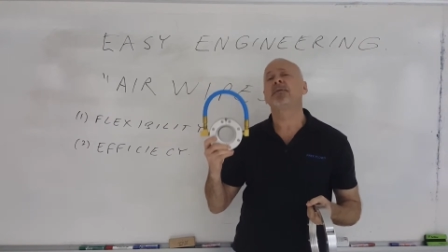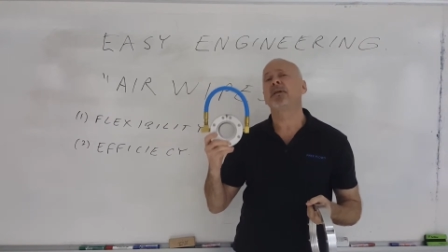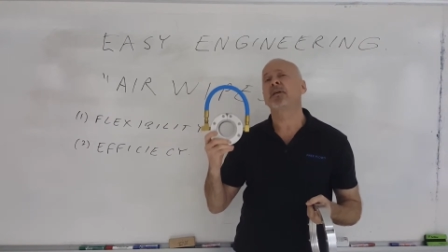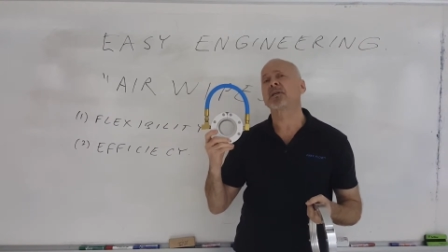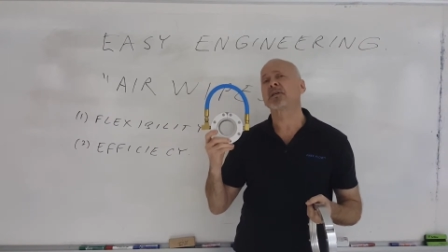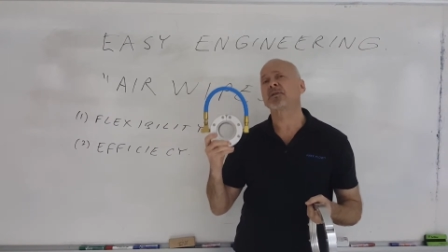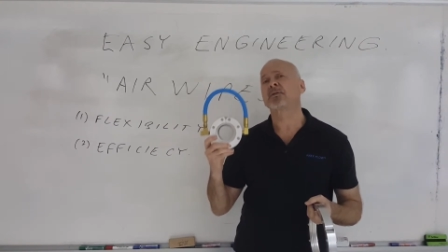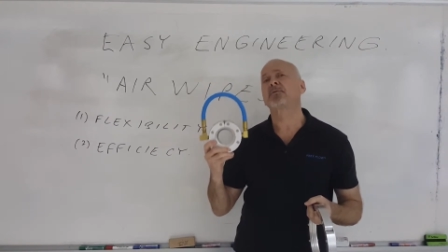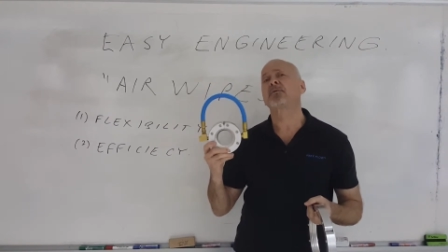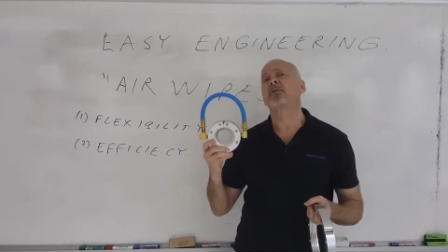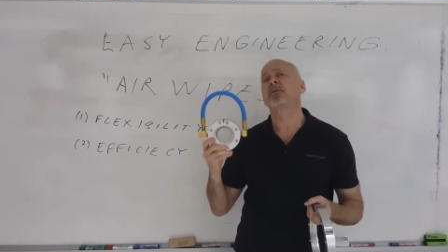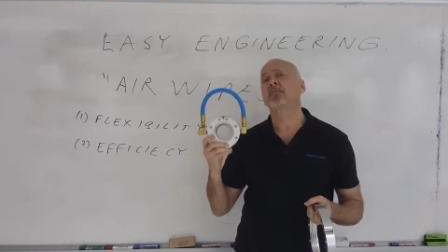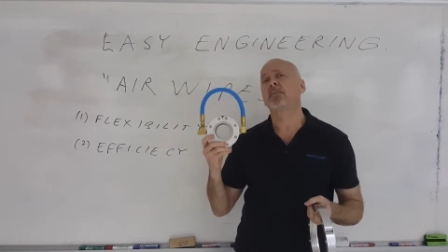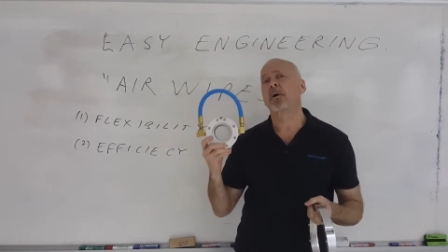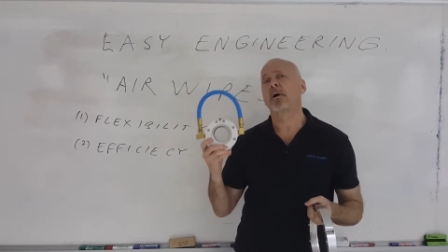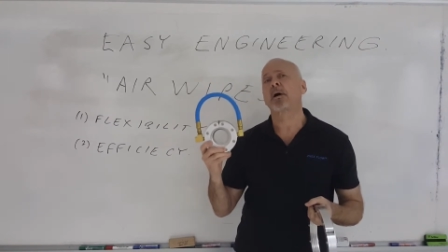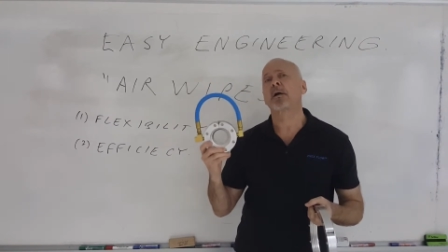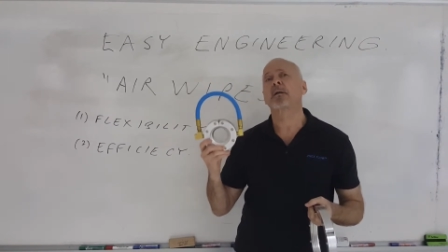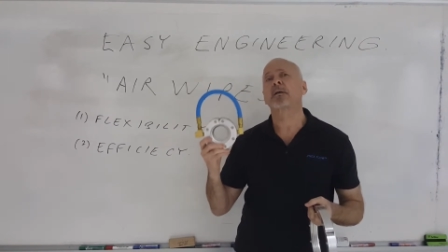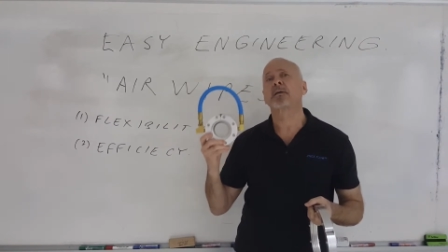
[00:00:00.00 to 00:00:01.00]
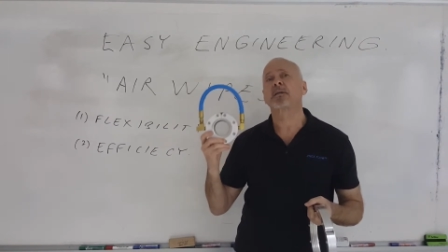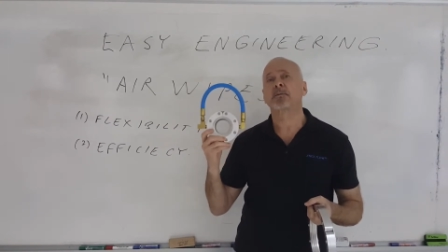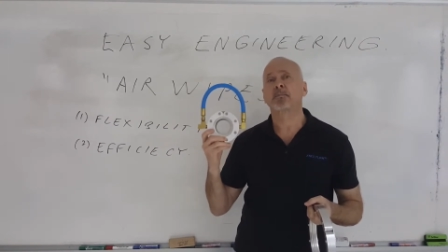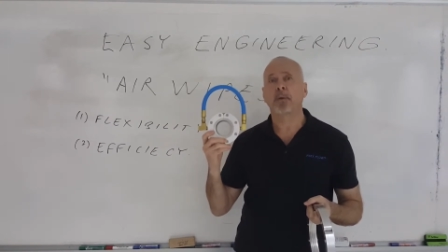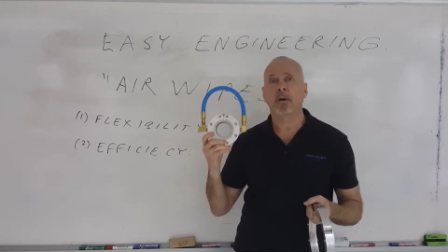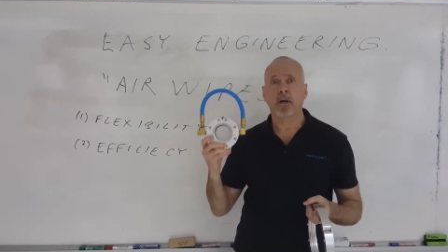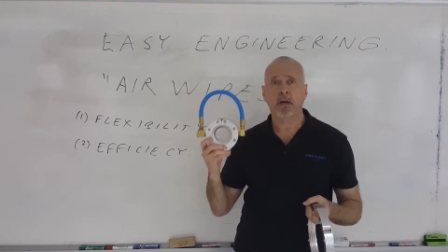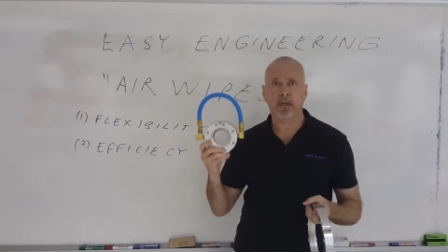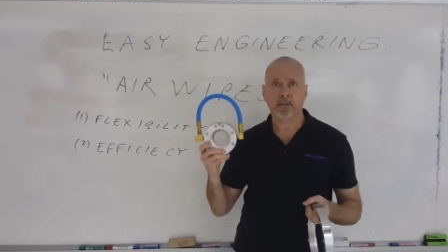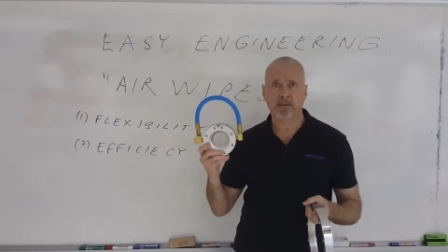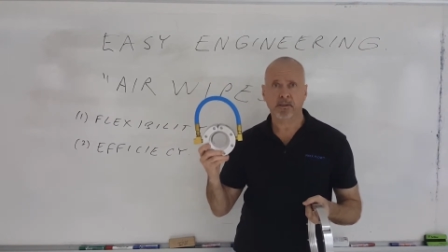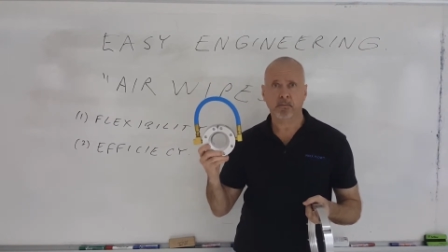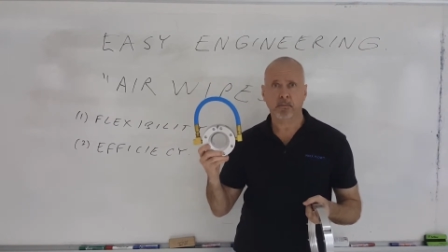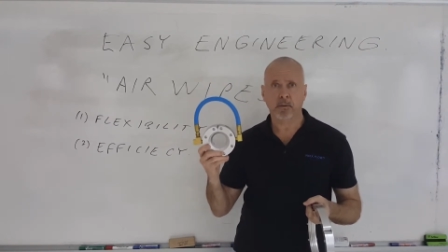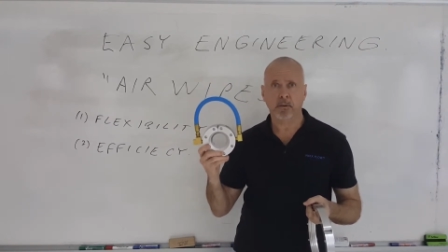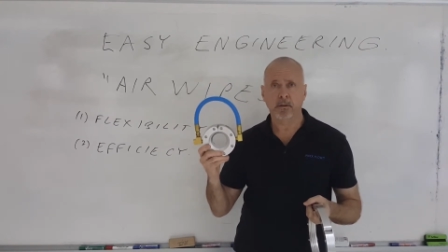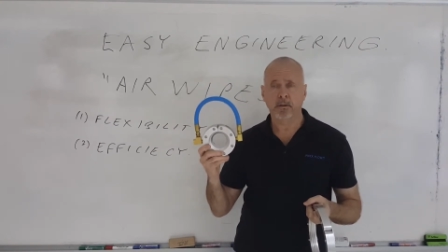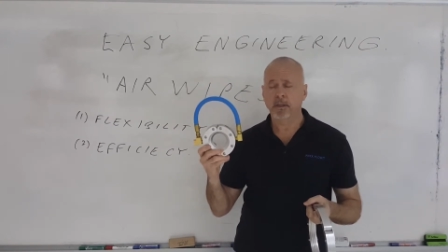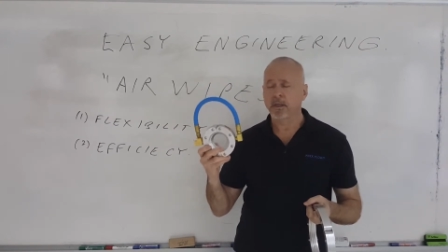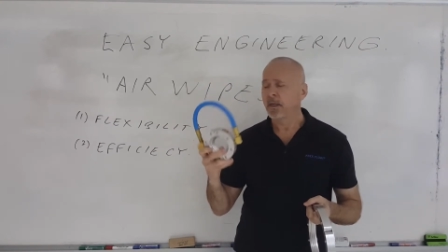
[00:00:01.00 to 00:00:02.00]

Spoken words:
the extruded part as possible.